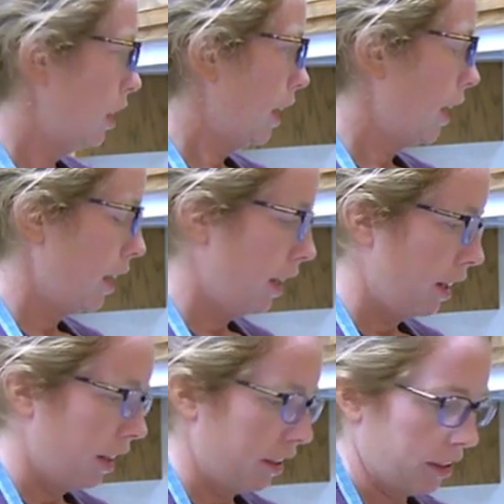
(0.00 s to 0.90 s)

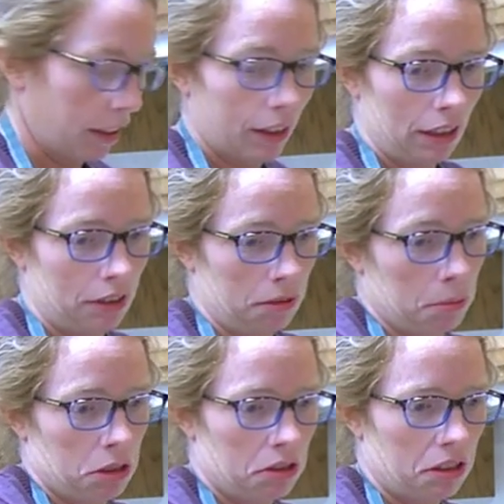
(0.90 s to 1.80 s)
And I guess I'm
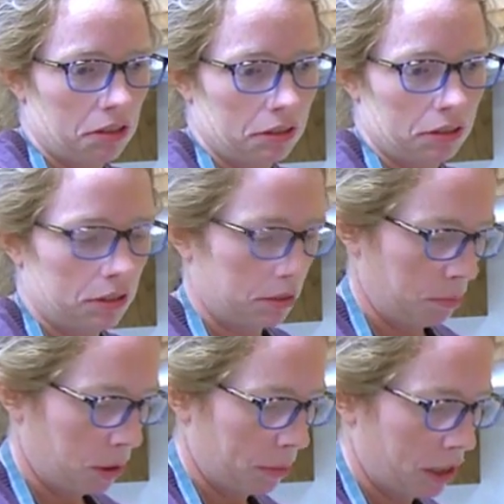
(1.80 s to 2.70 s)
just going to
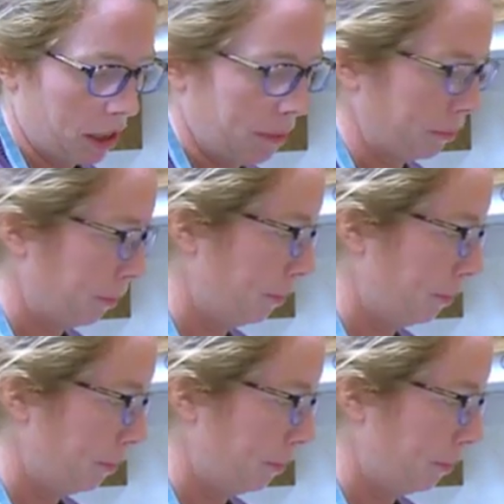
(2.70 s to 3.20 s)
put them on top.